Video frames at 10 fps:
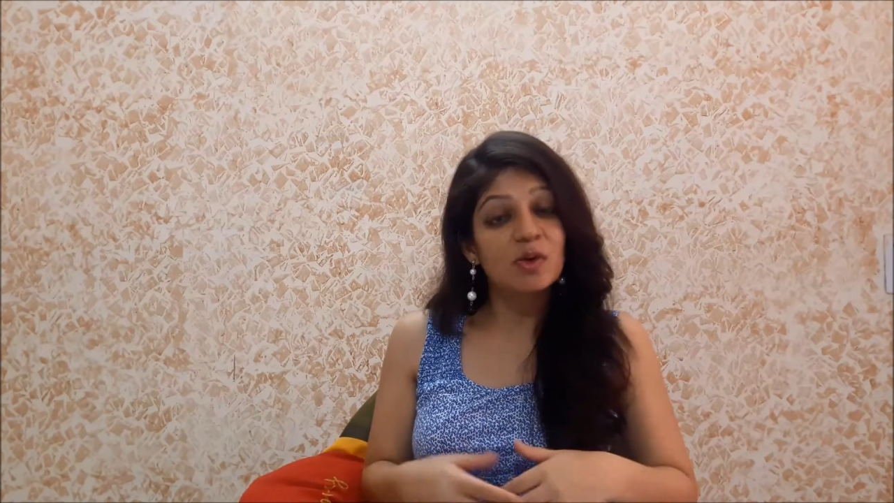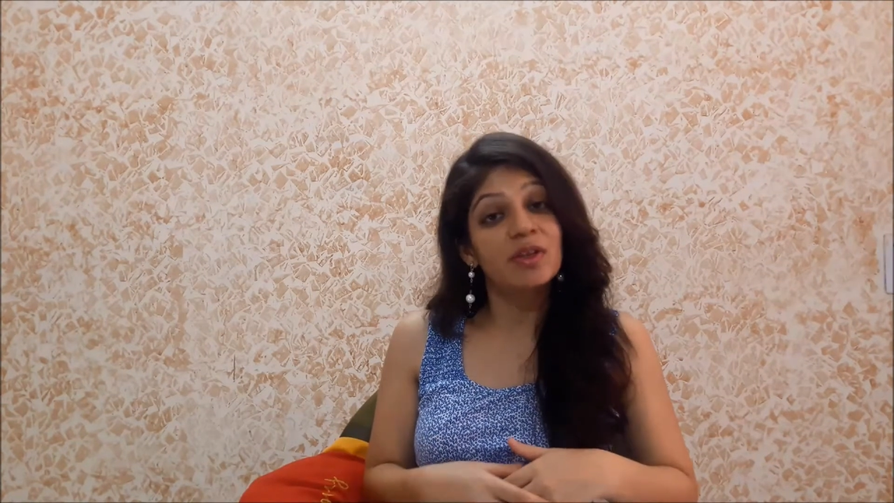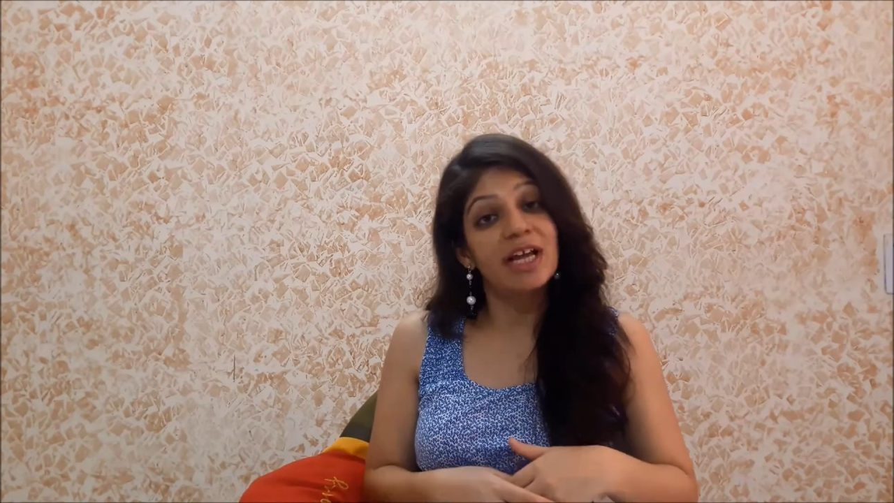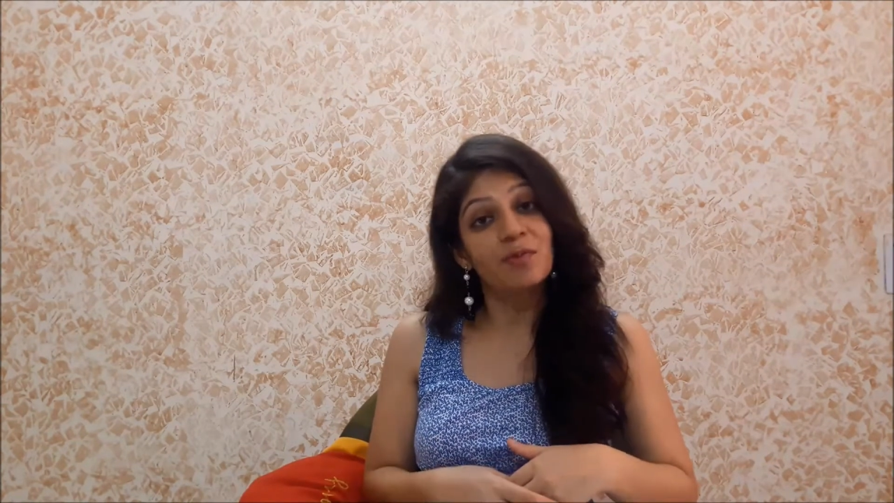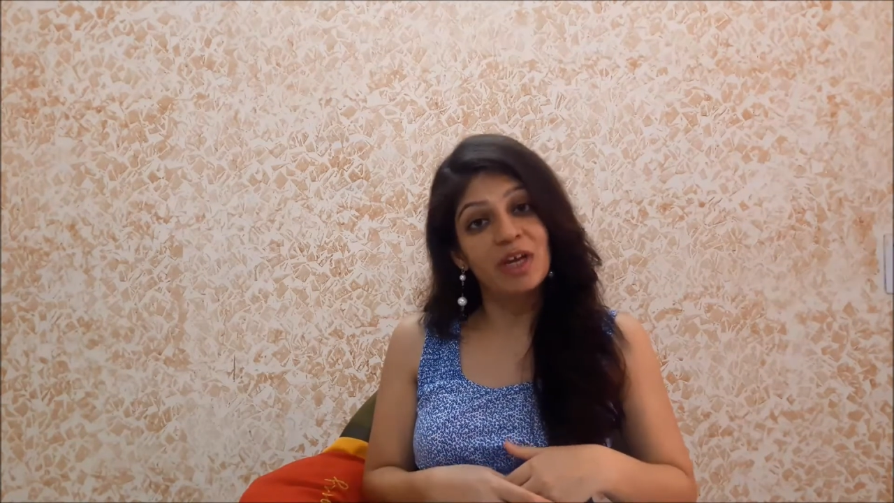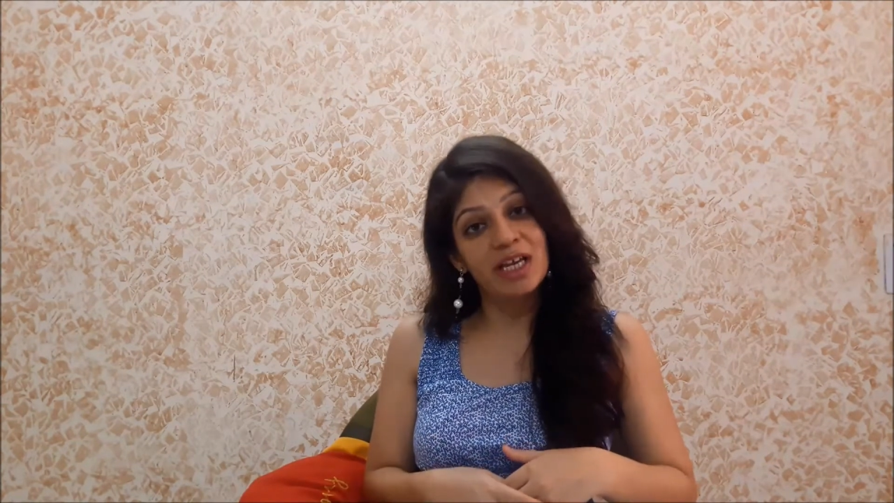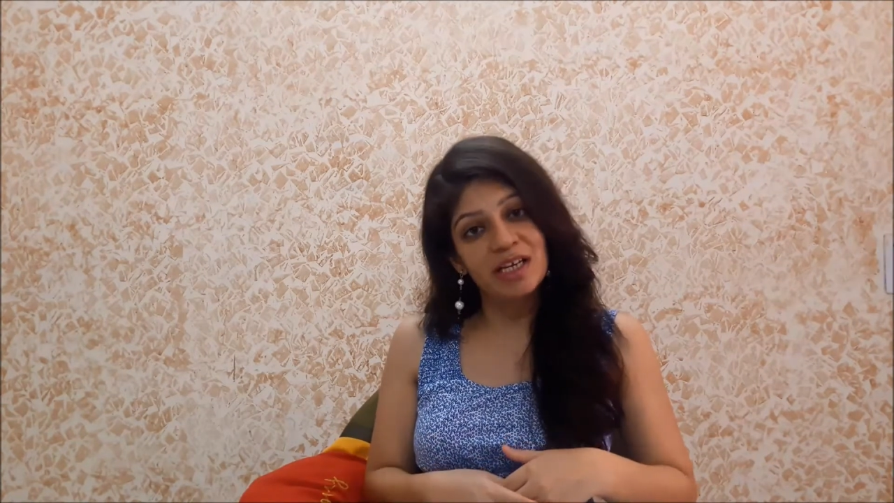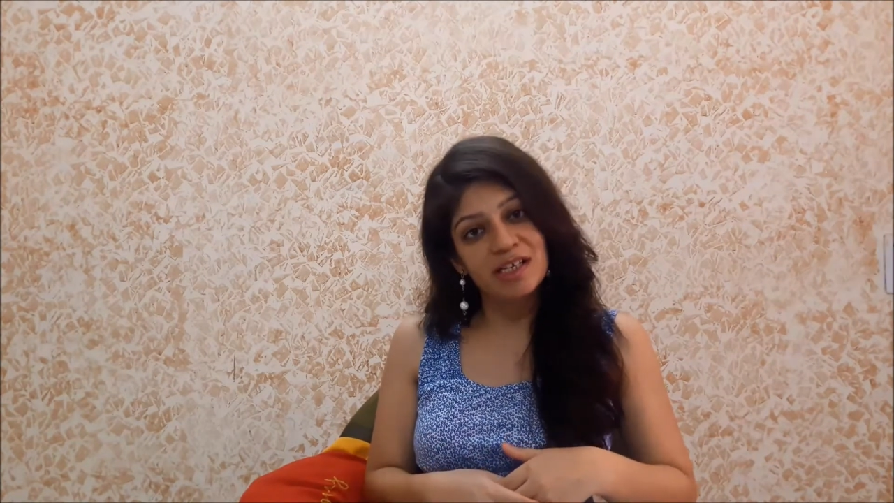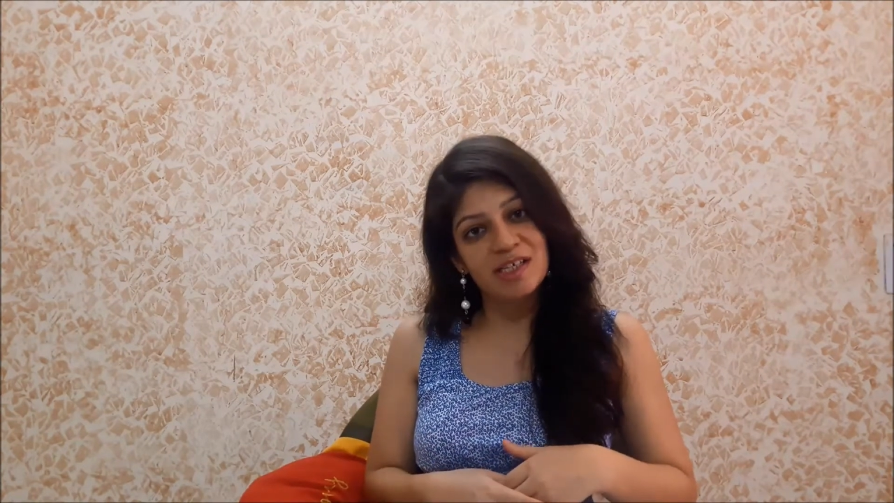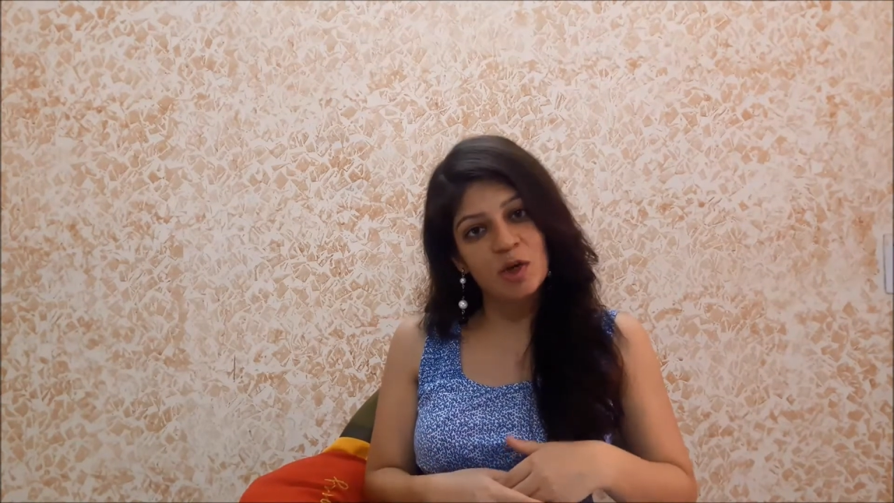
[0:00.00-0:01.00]
so that we
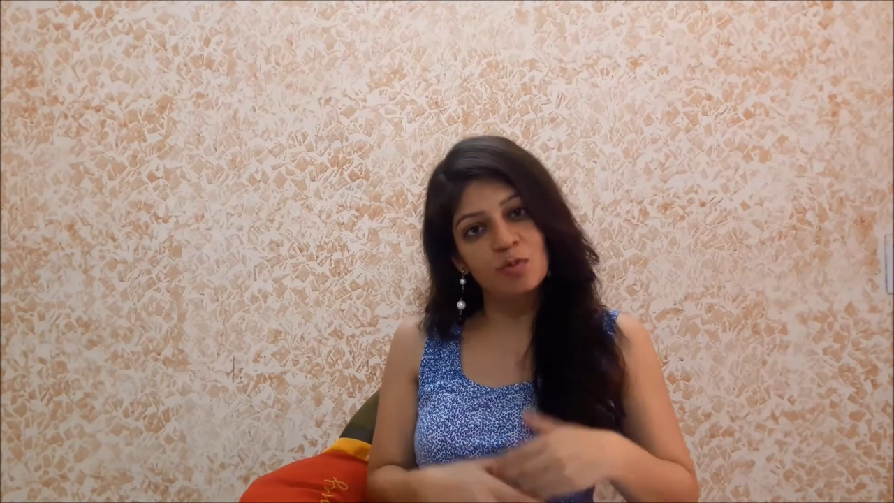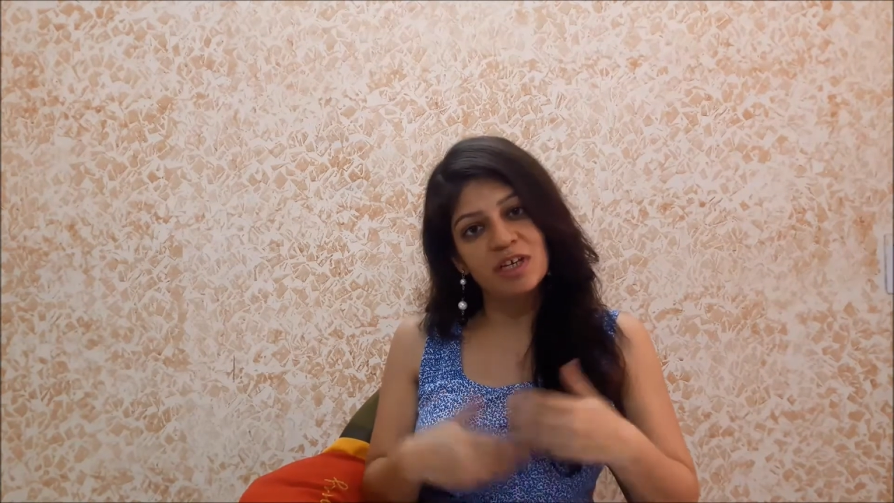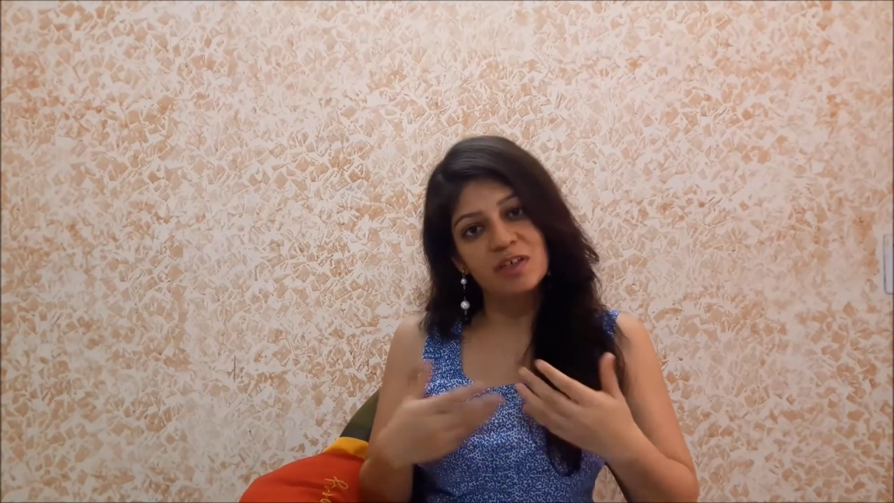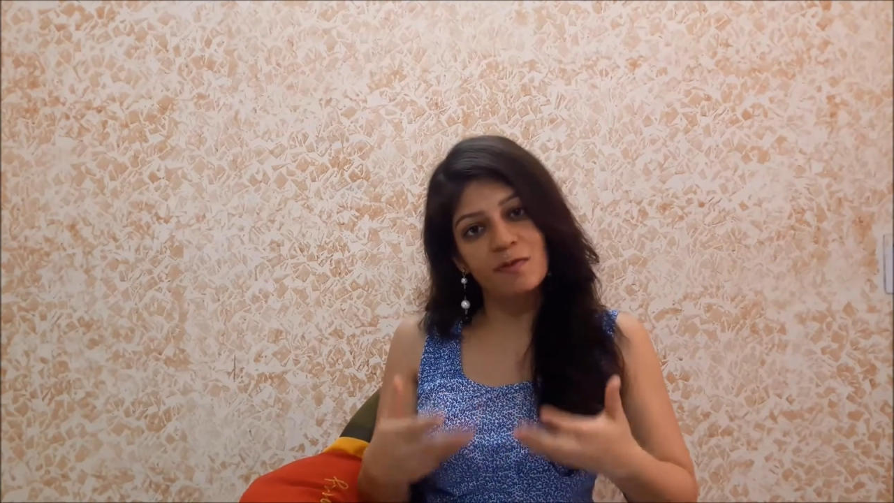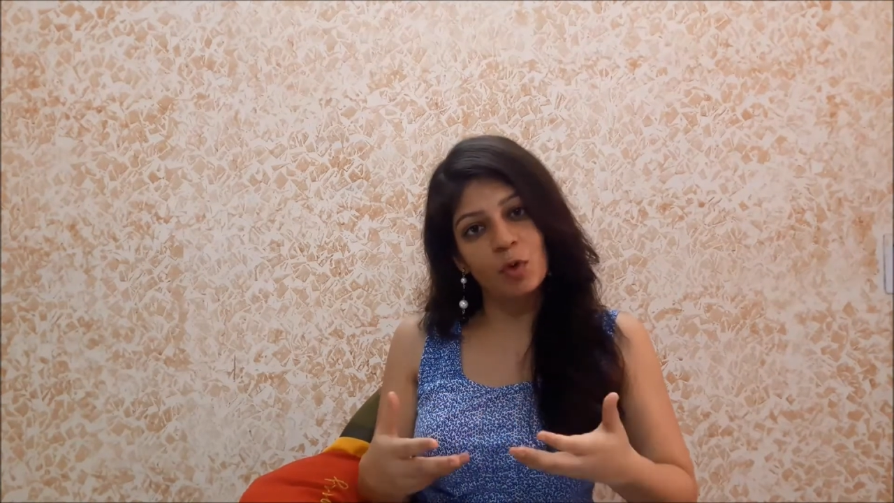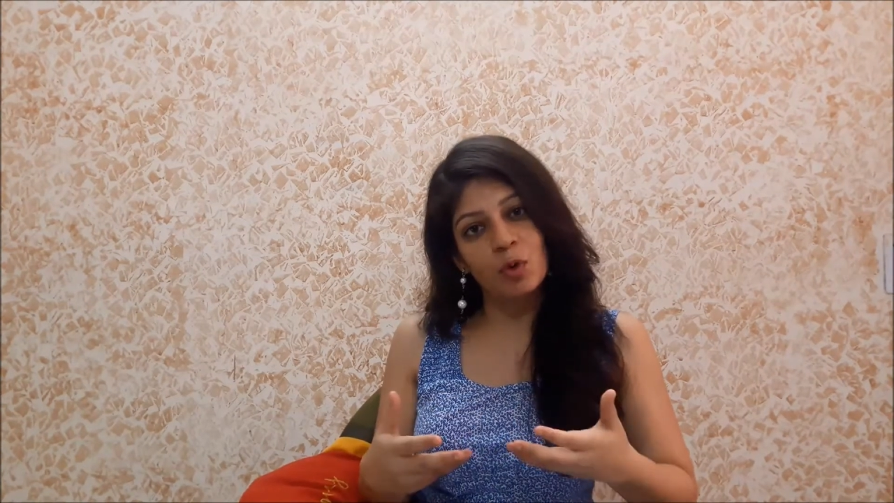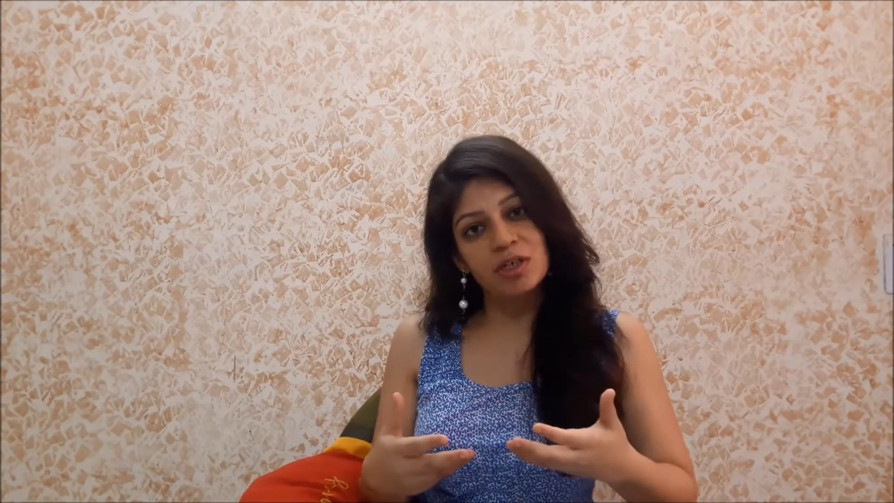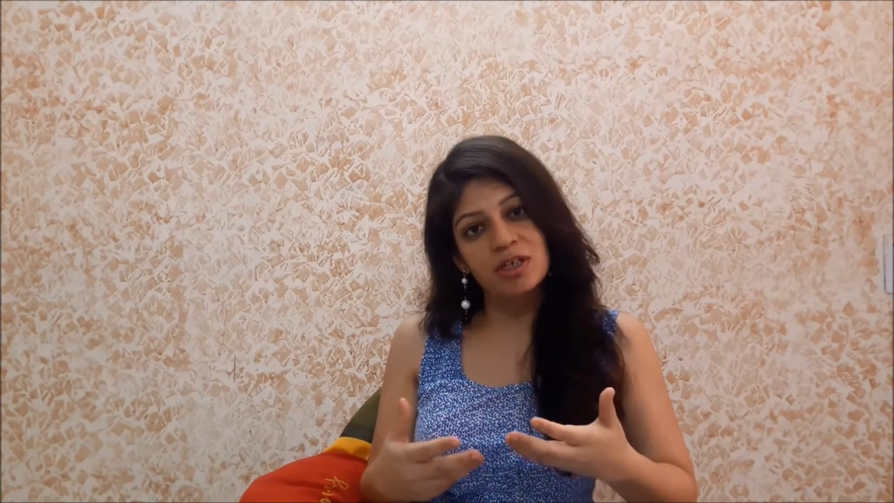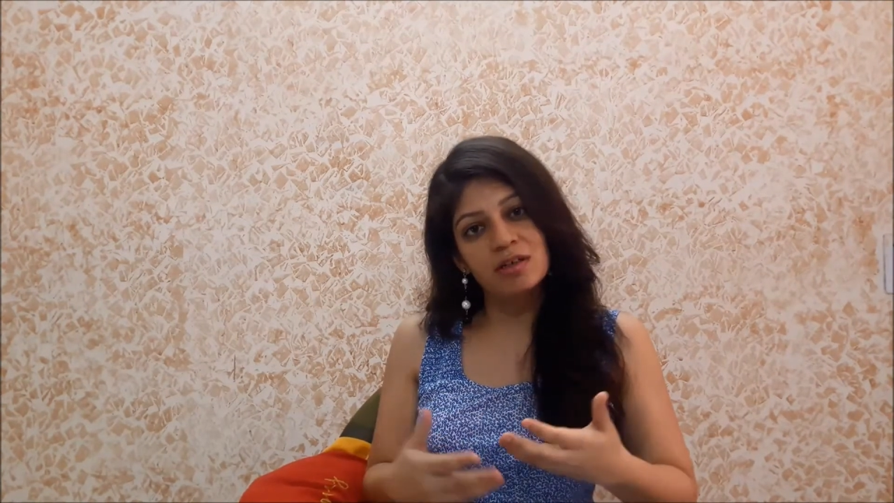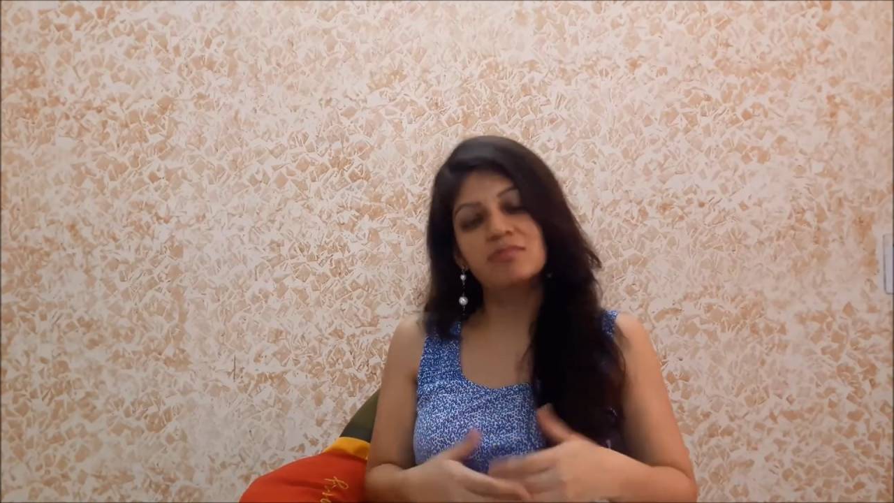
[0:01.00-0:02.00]
can consume this food